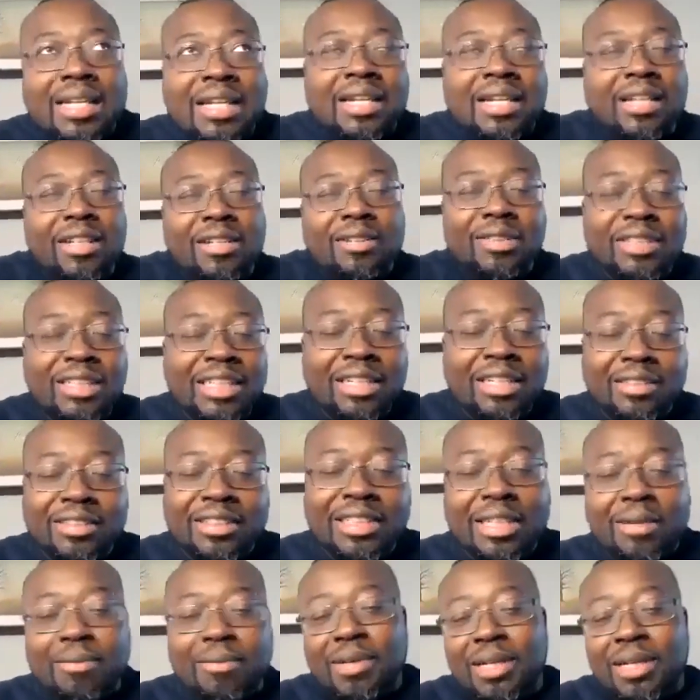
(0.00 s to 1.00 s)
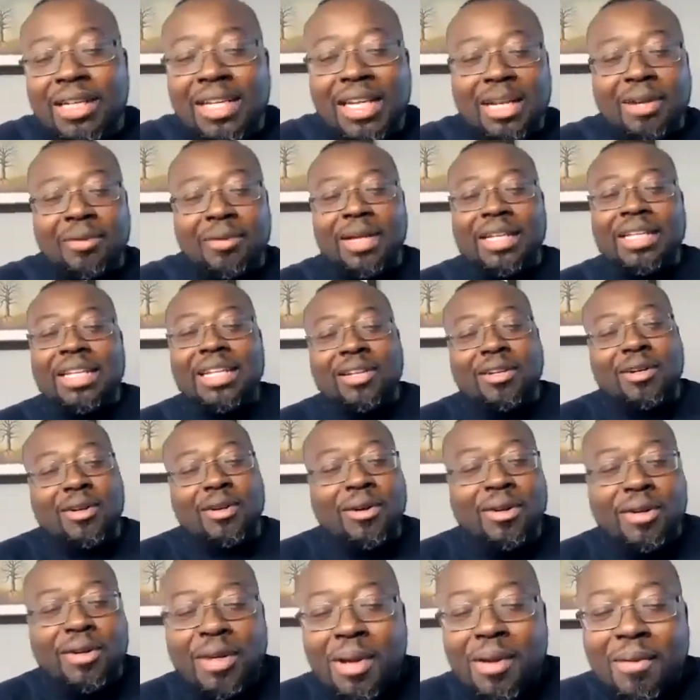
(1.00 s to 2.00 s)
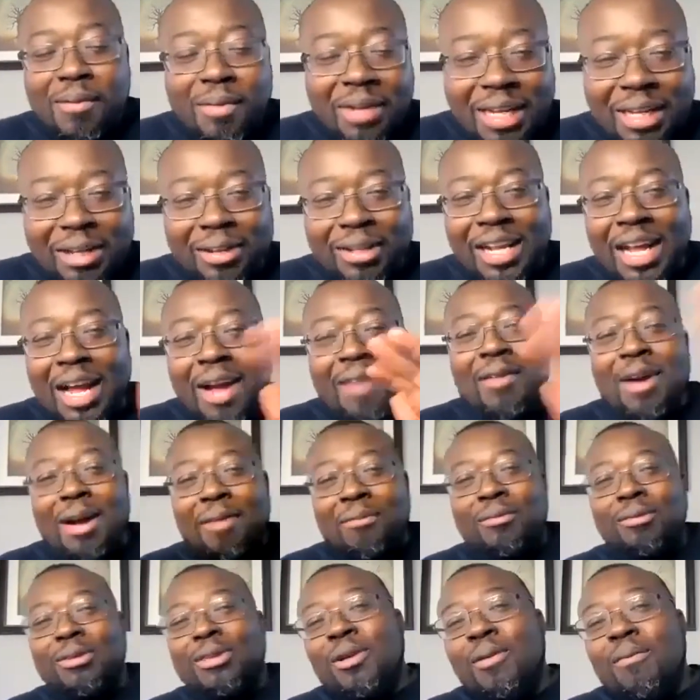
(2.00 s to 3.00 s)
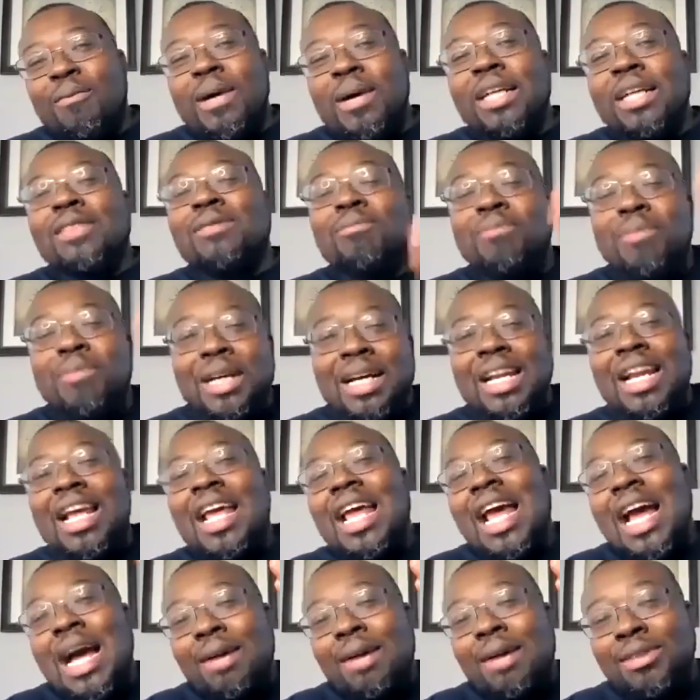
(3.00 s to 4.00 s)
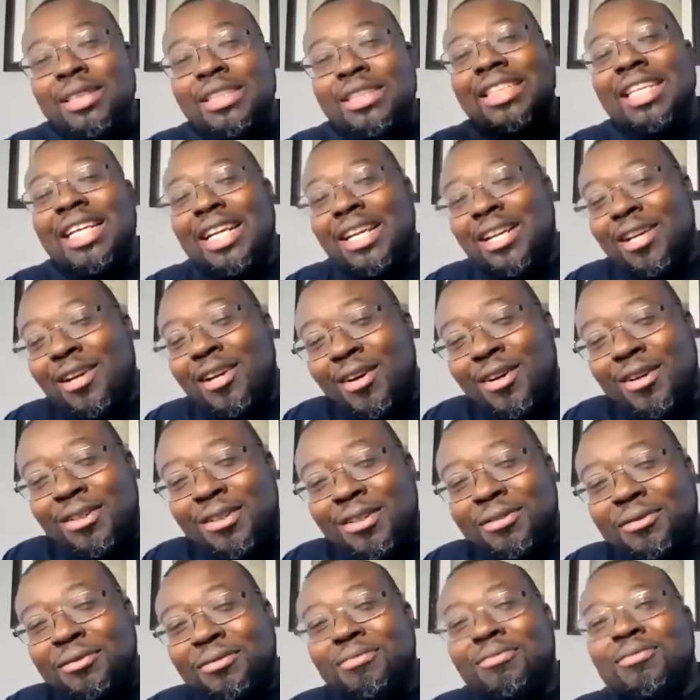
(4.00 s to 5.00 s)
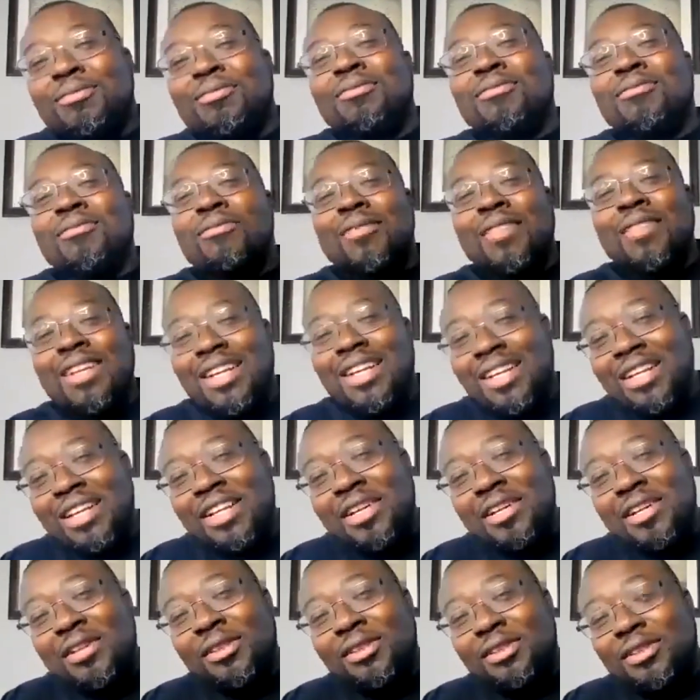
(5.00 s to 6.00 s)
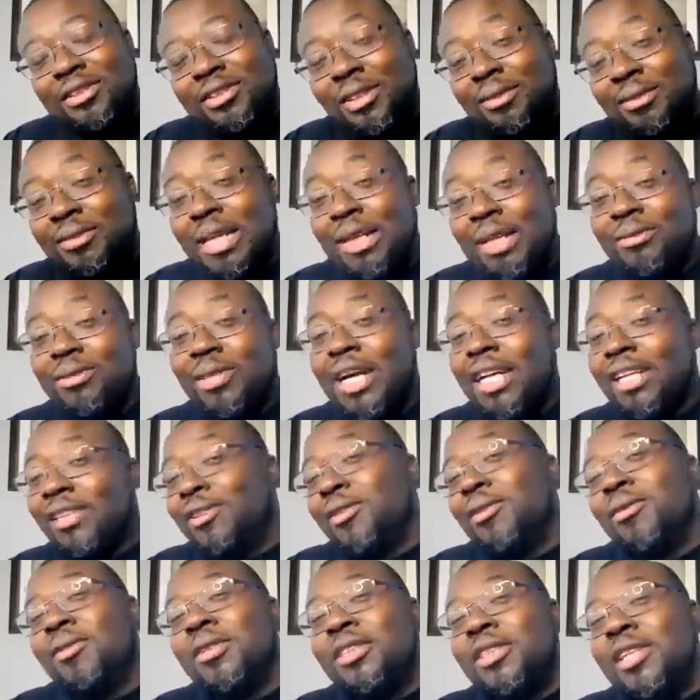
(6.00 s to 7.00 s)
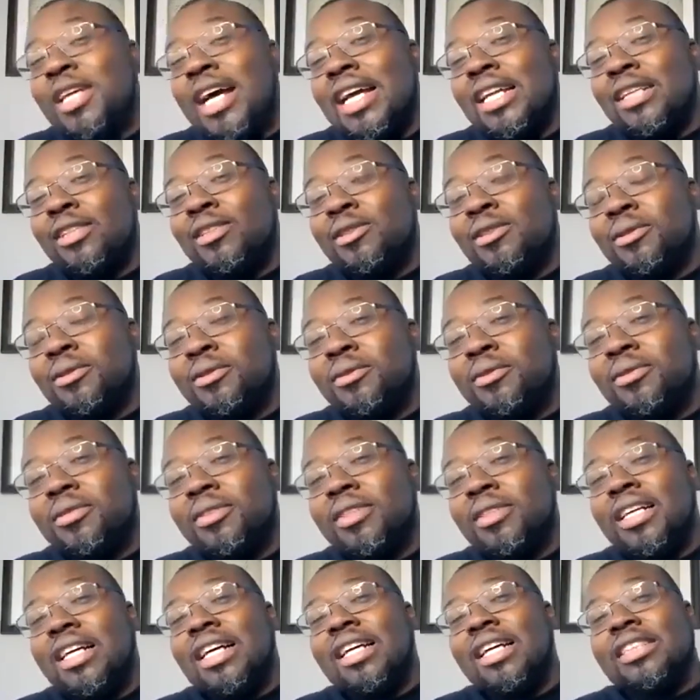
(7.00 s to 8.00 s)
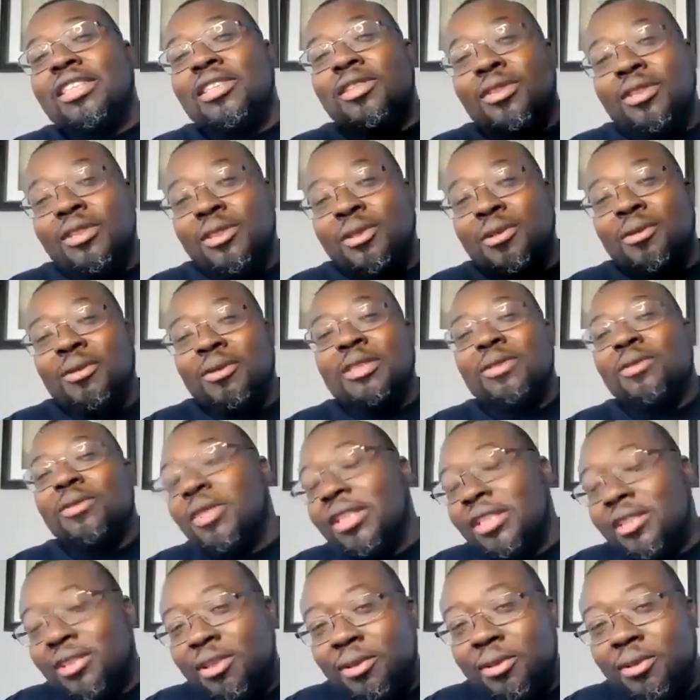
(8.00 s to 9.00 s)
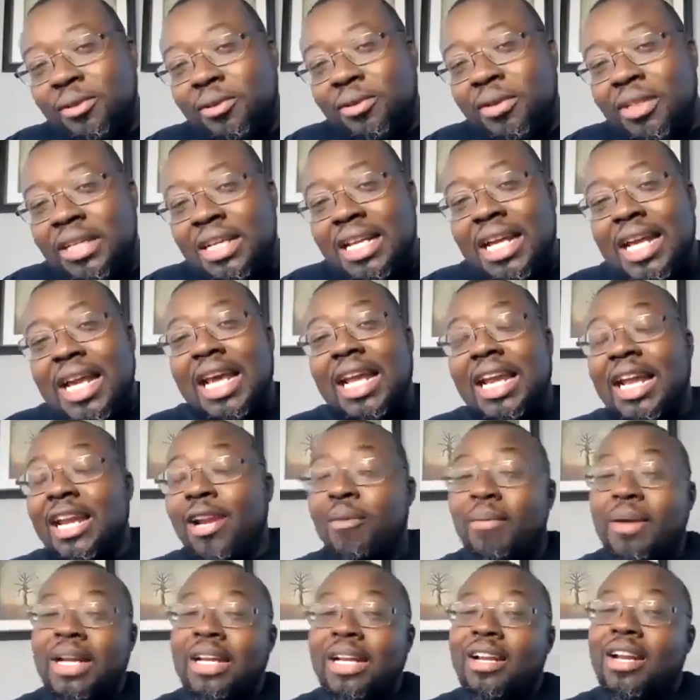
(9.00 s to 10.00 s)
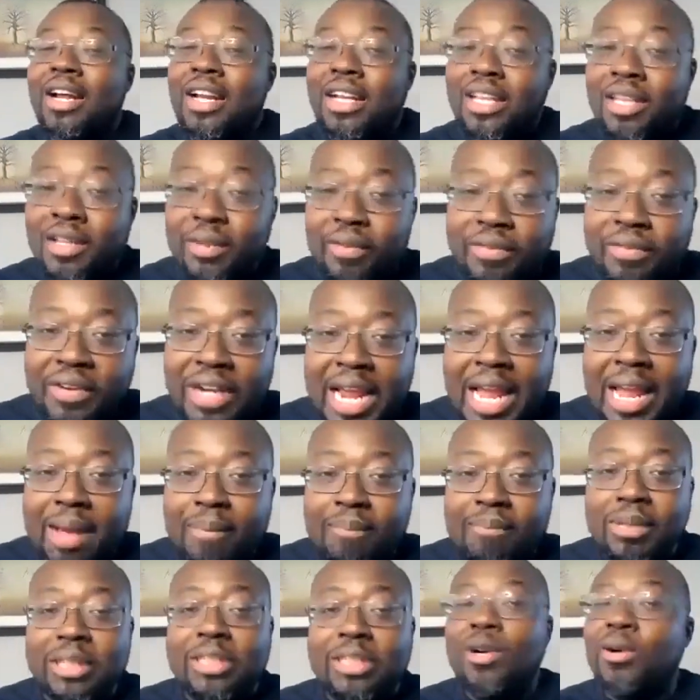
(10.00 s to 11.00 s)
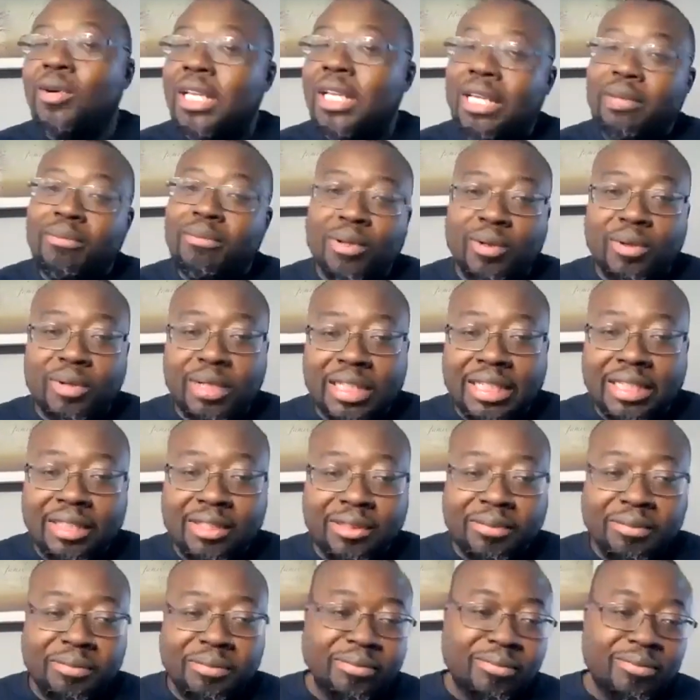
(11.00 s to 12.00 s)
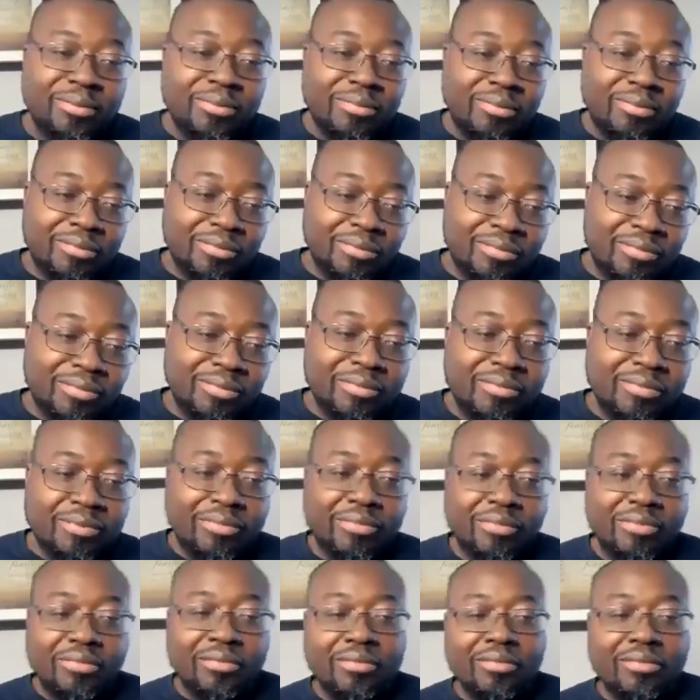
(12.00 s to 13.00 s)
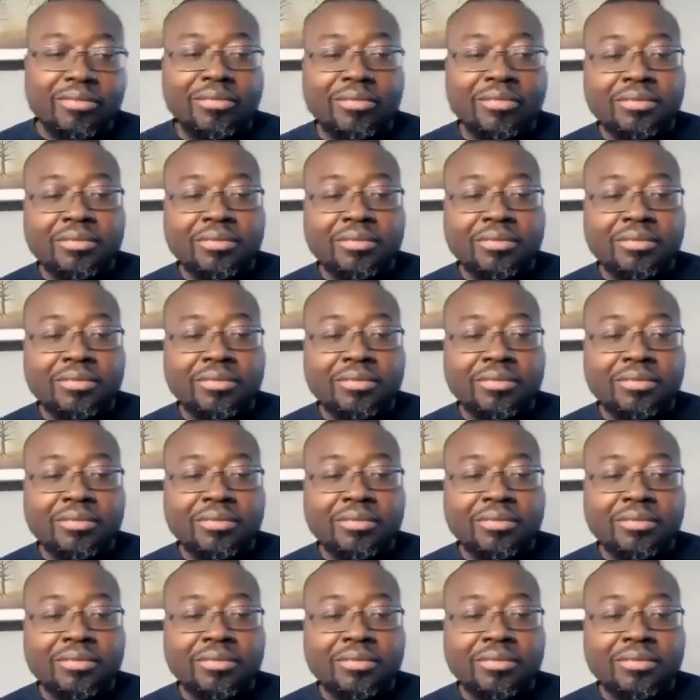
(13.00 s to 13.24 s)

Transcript: I did a little sales there. But anyway, go. I, am so boxing, but I'm just saying, y'all. Sometimes you got to do what you got to do until you can do what you want to do, and ain't nobody knocking you for that. But don't keep doing it. Yeah,